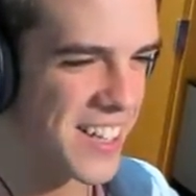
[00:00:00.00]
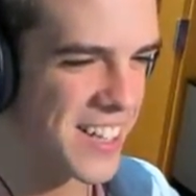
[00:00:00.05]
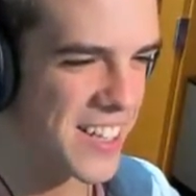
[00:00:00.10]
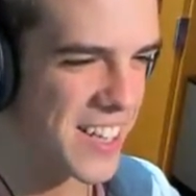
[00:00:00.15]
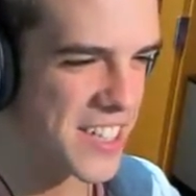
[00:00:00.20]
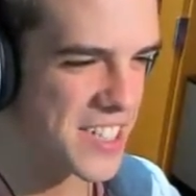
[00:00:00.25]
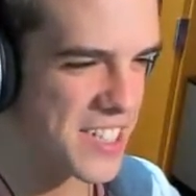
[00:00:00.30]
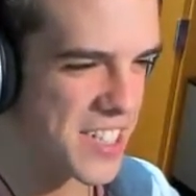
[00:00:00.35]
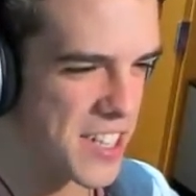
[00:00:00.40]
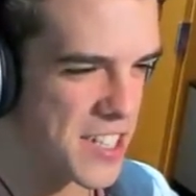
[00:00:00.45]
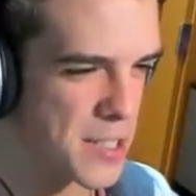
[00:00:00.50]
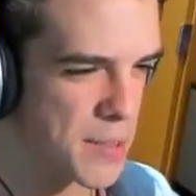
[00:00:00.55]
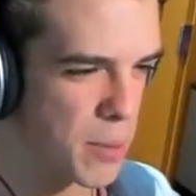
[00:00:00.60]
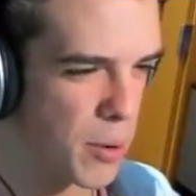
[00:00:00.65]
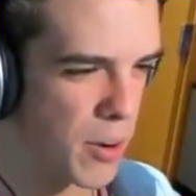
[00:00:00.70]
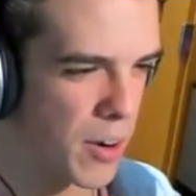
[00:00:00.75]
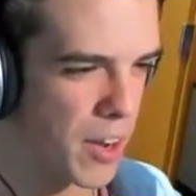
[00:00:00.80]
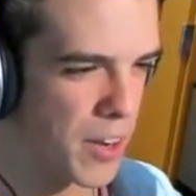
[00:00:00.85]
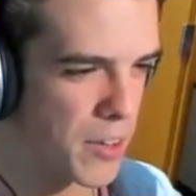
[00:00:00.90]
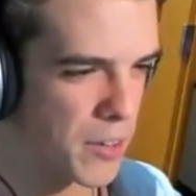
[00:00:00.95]
Yeah, see, that's the
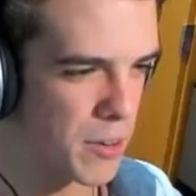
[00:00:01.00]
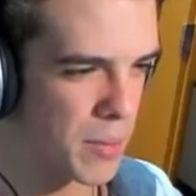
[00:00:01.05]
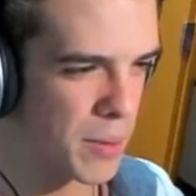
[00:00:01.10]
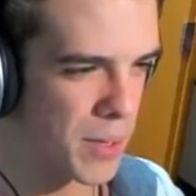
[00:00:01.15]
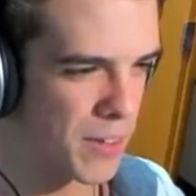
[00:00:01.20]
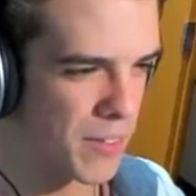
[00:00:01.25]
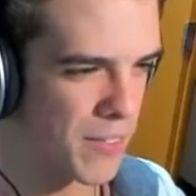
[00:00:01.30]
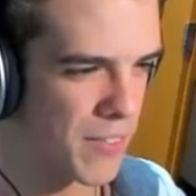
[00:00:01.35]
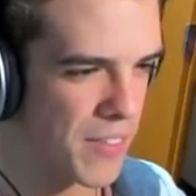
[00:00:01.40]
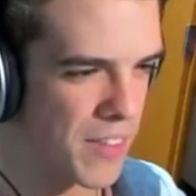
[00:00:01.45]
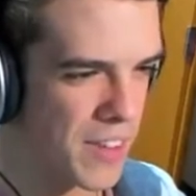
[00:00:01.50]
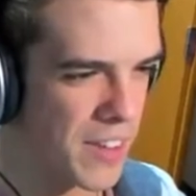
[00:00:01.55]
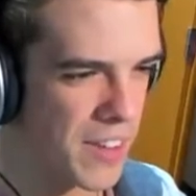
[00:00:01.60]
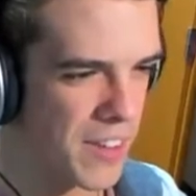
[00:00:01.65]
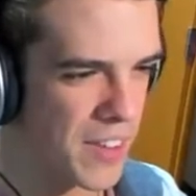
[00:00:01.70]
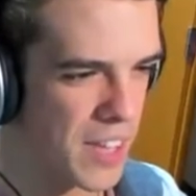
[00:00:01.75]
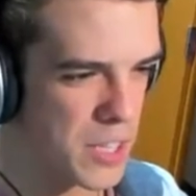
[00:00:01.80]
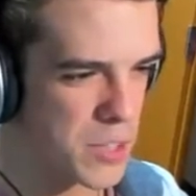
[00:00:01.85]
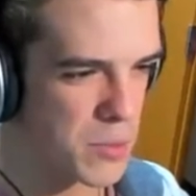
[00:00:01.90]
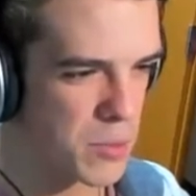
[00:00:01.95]
part I know about.
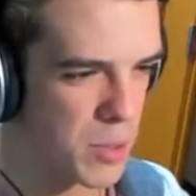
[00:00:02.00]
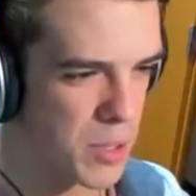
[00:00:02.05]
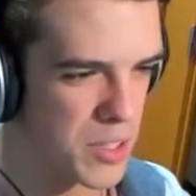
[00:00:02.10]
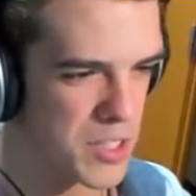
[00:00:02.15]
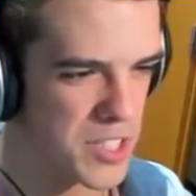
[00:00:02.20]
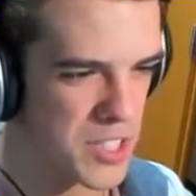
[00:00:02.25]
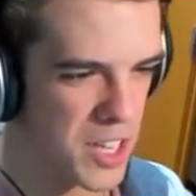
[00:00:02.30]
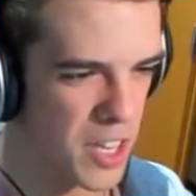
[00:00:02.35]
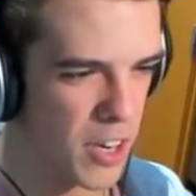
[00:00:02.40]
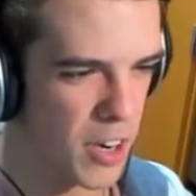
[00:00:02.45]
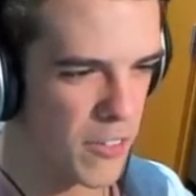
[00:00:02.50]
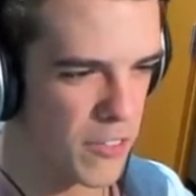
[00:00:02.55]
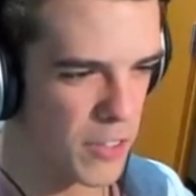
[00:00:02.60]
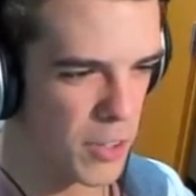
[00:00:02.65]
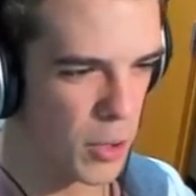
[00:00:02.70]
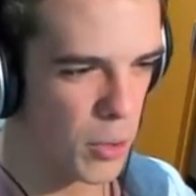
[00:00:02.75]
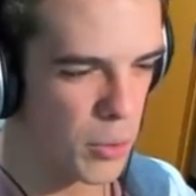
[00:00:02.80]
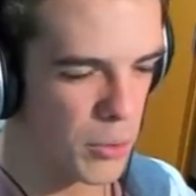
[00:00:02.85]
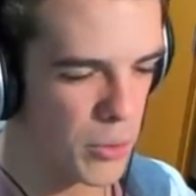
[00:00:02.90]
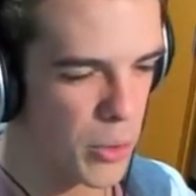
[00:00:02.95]
That's what set off the
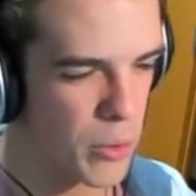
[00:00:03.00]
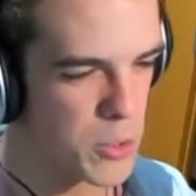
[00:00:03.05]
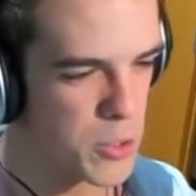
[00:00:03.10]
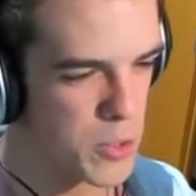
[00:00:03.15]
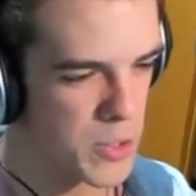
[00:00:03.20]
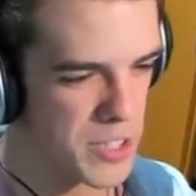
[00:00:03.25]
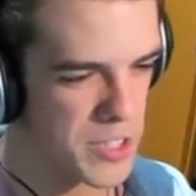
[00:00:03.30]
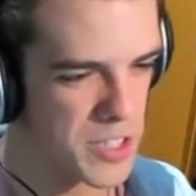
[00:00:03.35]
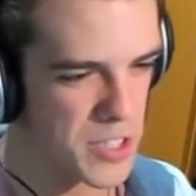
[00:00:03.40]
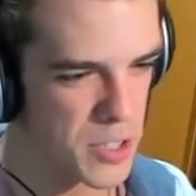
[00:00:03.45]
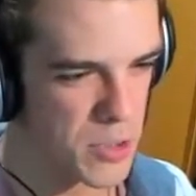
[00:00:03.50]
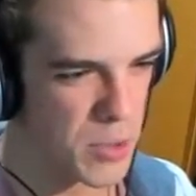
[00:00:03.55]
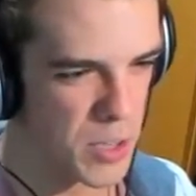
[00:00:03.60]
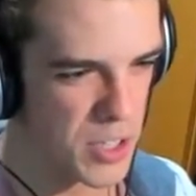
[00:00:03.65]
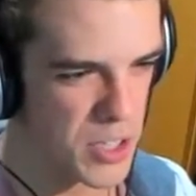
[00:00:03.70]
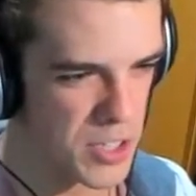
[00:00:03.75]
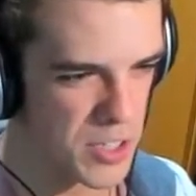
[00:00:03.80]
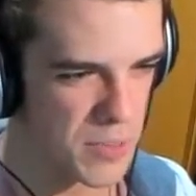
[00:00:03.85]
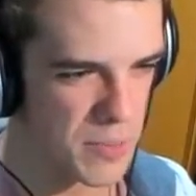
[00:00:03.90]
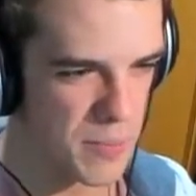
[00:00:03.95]
whole nose ring
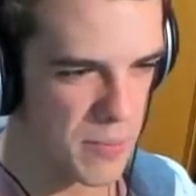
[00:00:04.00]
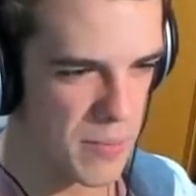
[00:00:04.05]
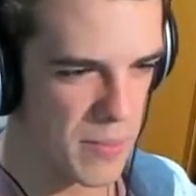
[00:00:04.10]
situation.